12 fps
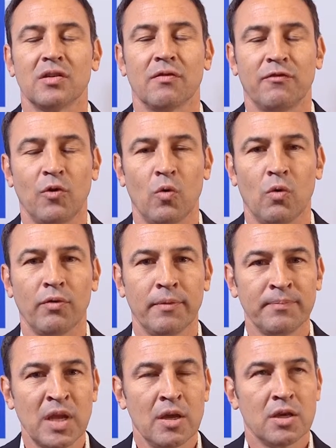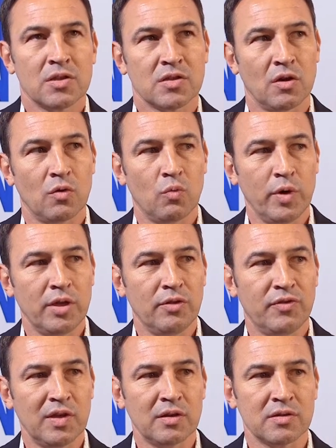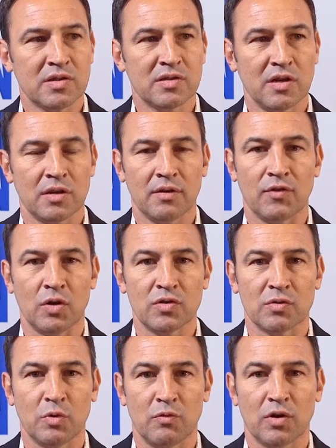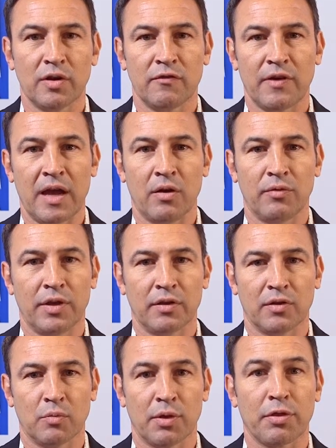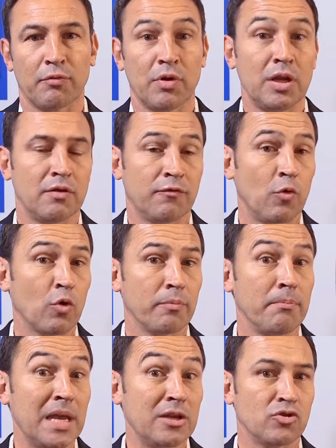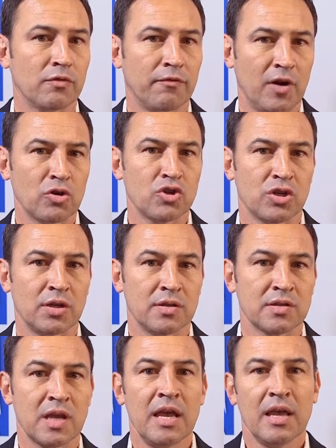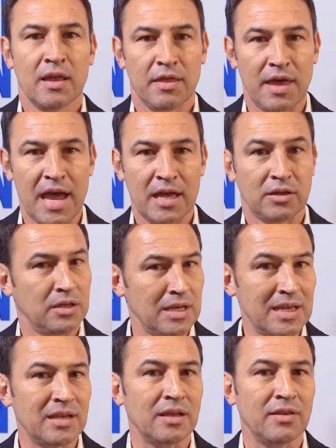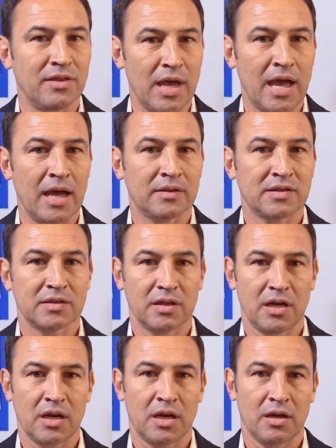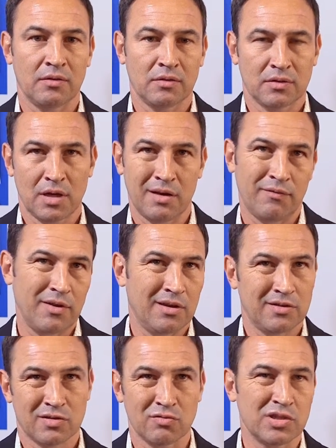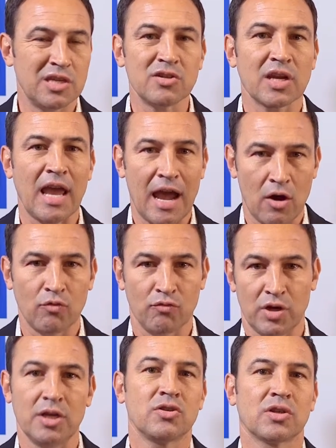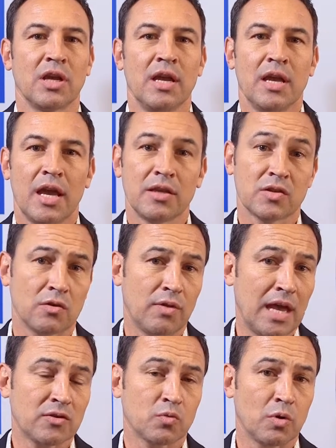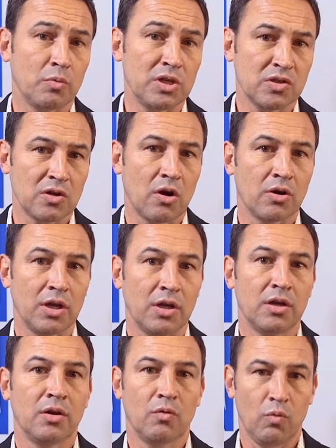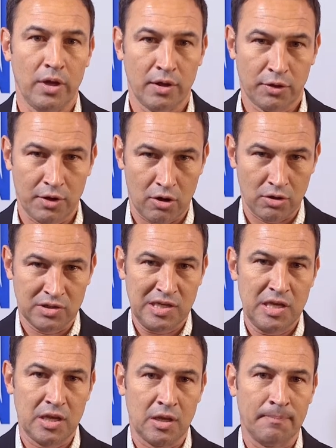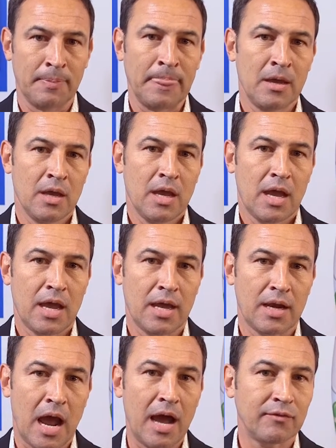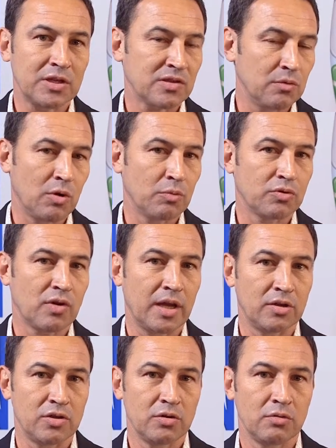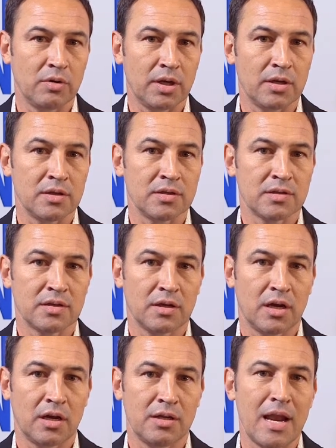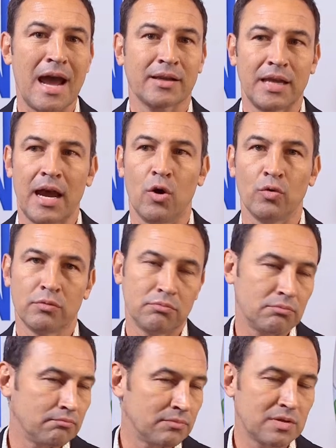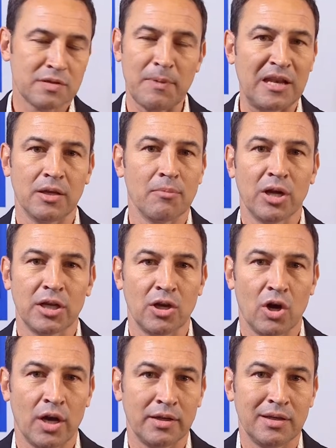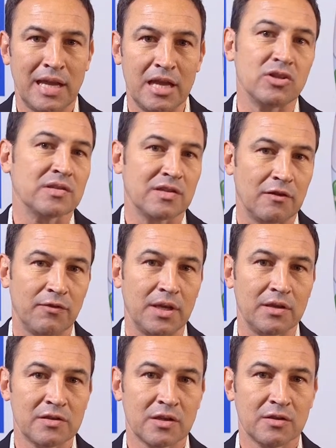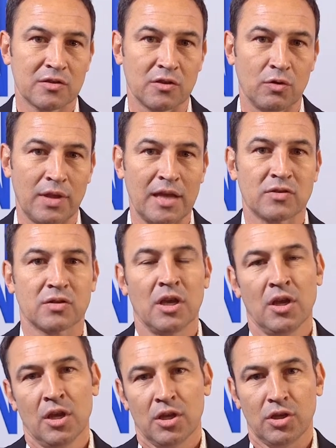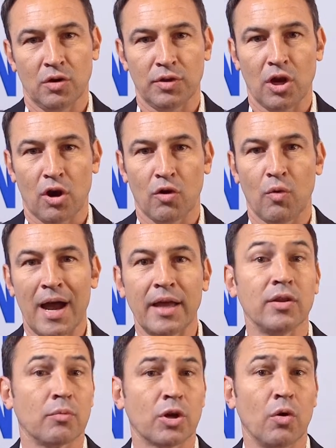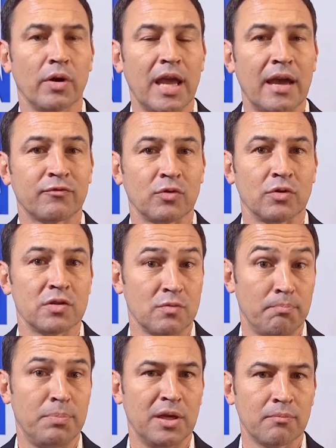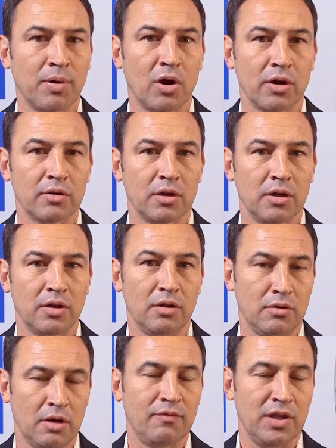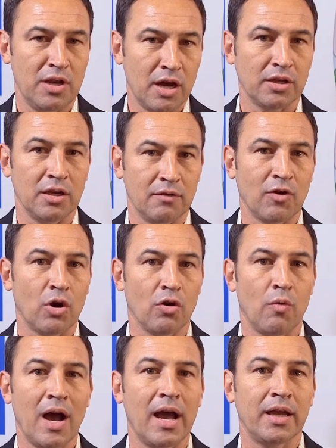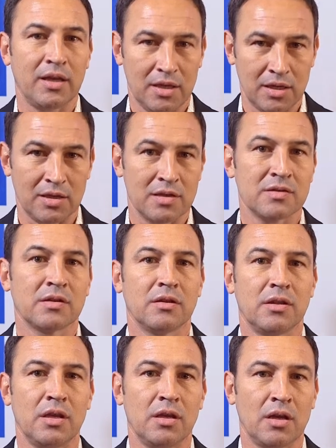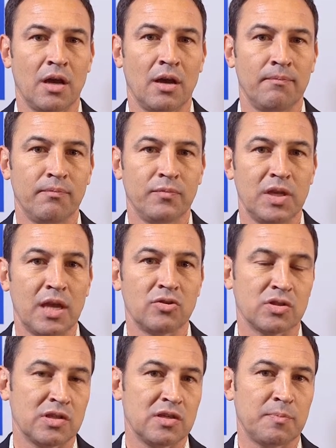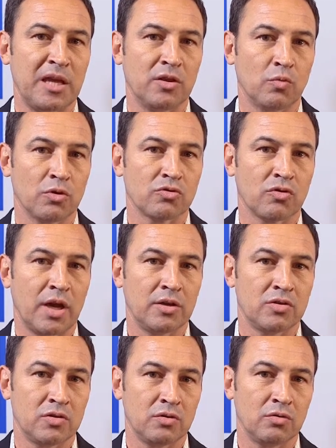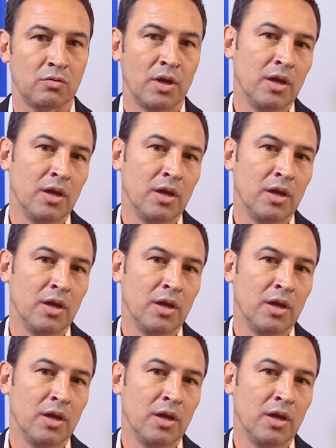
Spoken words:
the fold. So we did a study of those, and we really found that there were 3 to 4 major functions that needed that kind of strategic outreach. And so that's where we started with our team. And obviously what we're trying to do is knock out spending money on agency fees. So that's, the ROI that we're going after is a big part of the nugget of ROI is the agency spend that we're trying to